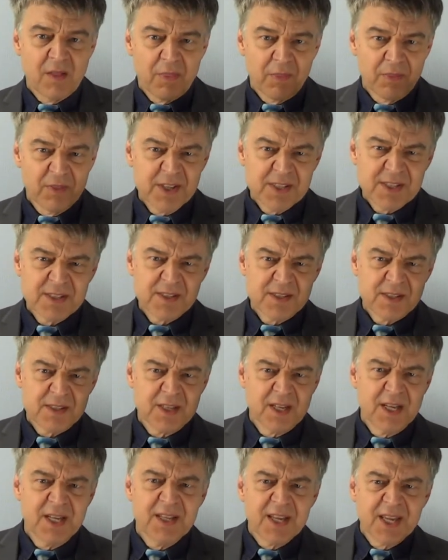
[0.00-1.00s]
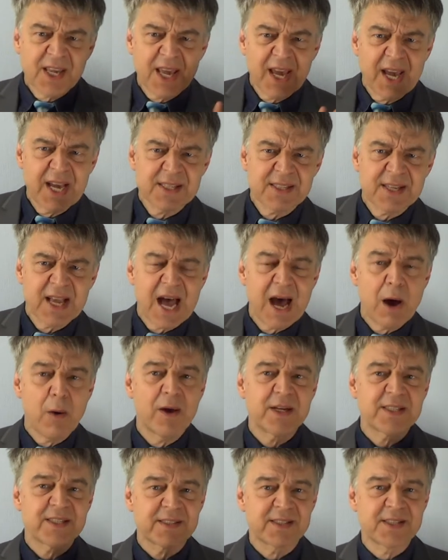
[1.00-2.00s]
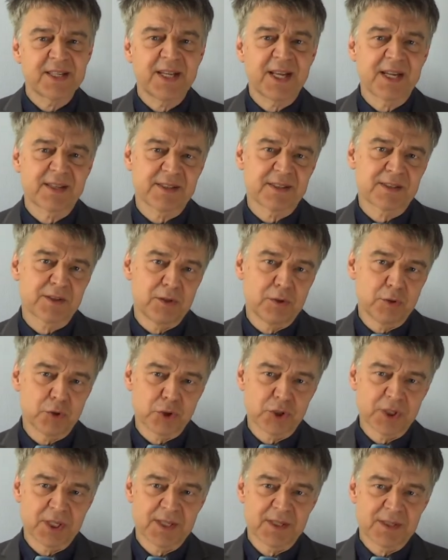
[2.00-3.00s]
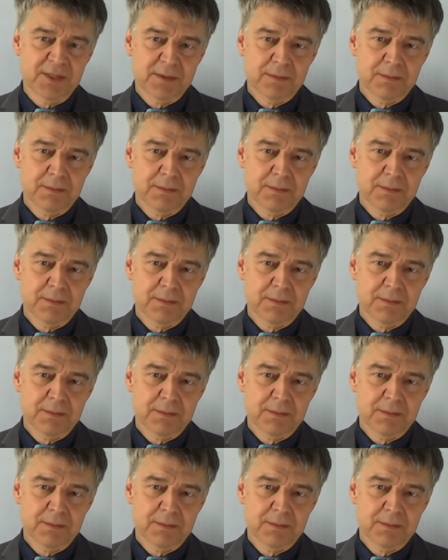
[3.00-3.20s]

This indicates how acidic the solution is.